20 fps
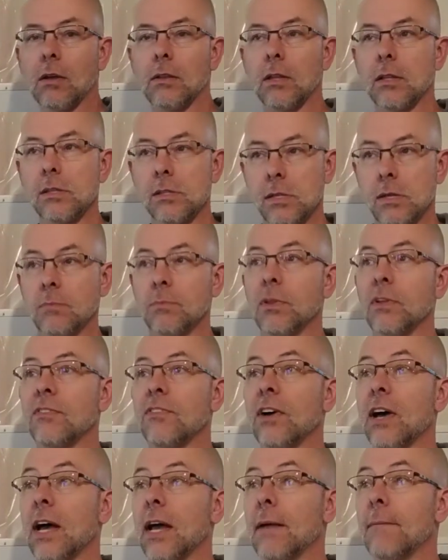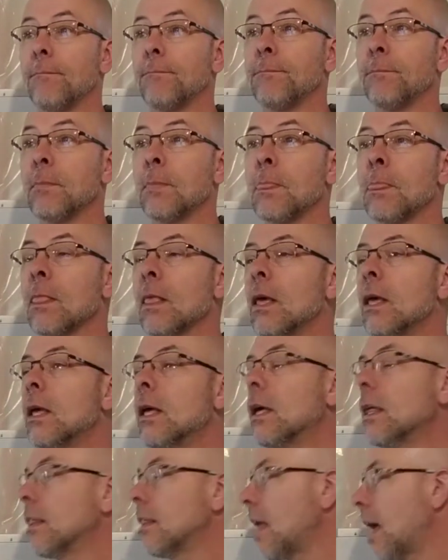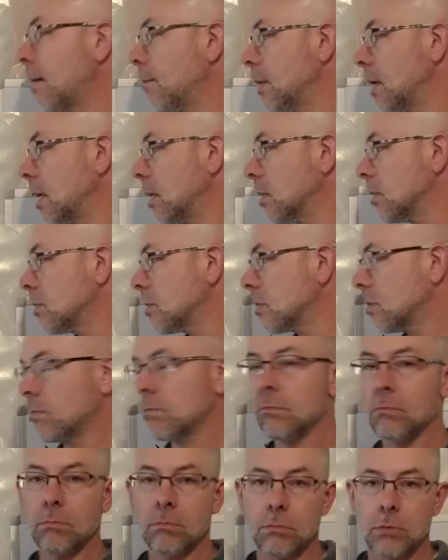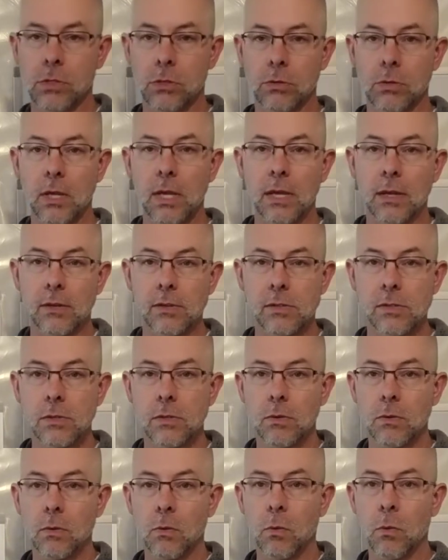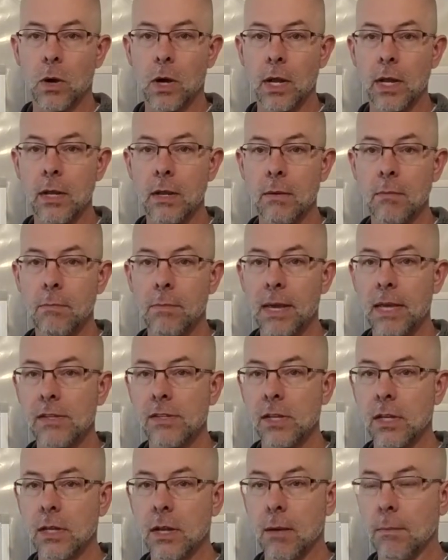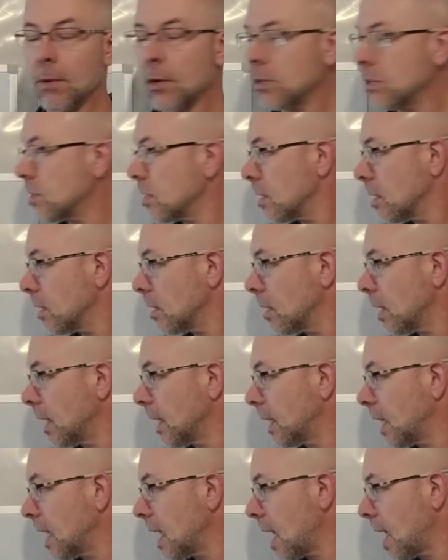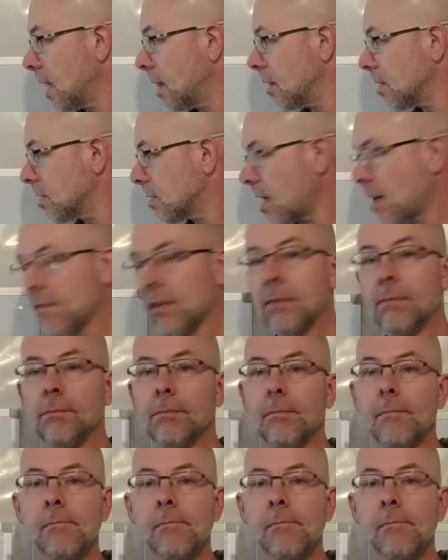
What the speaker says: and then simplify. That means two things. 1, basic numbers, like the 8 and the 7,